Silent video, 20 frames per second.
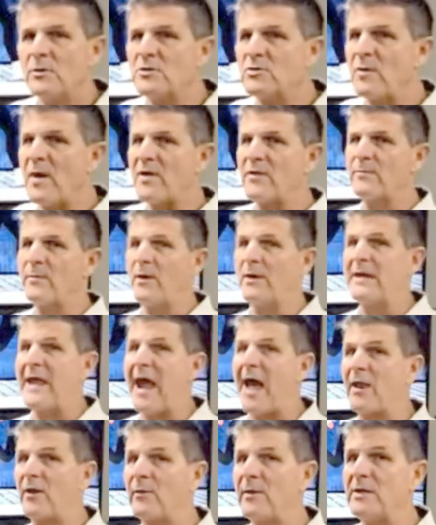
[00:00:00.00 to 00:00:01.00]
Would you rather burn
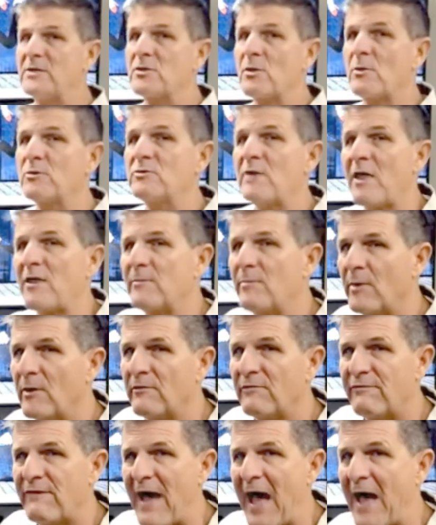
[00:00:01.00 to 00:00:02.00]
calories or would you rather
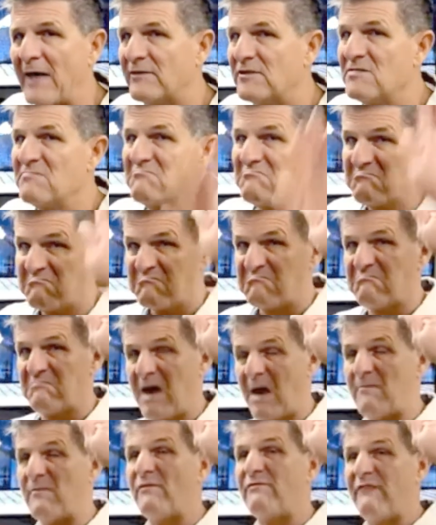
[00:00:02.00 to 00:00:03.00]
burn fat?
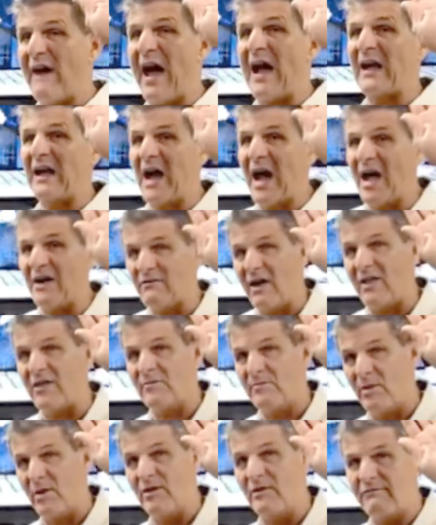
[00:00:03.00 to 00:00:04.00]
I'm a fat guy. I'd
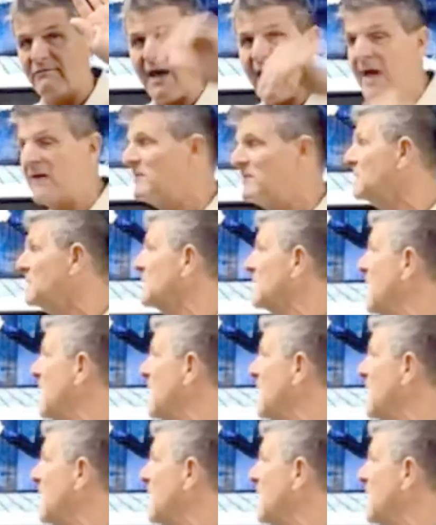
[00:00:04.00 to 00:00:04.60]
rather burn the fat.